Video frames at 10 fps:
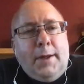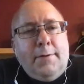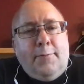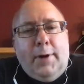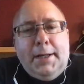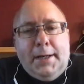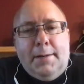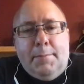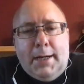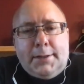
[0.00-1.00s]
finding
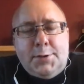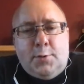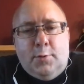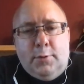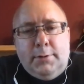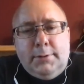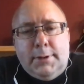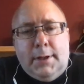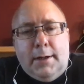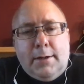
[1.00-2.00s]
getting back to school
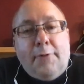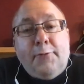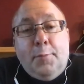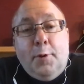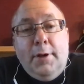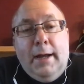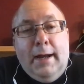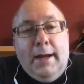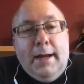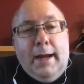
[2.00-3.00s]
comfortable
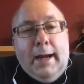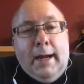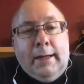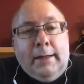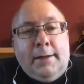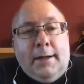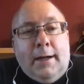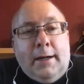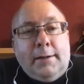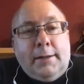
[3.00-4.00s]
and
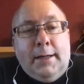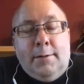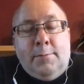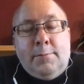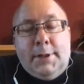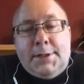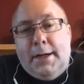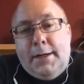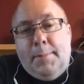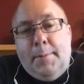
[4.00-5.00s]
getting
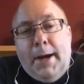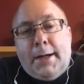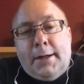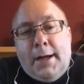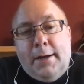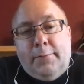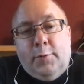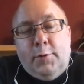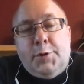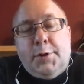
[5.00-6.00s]
excited to be back in kind of a